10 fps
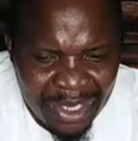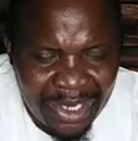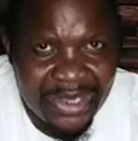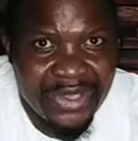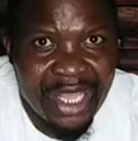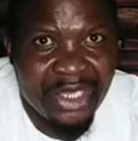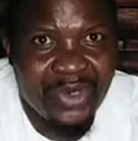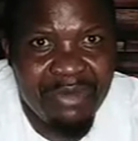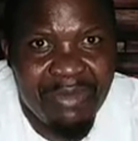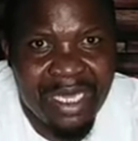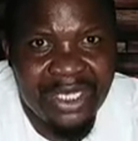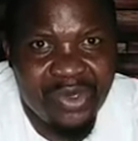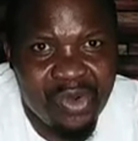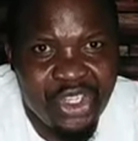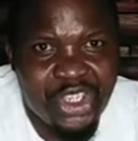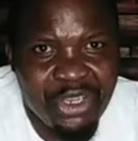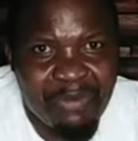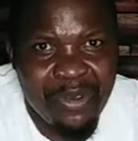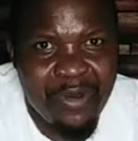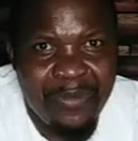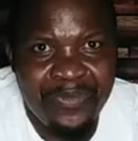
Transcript: is that we must worship you.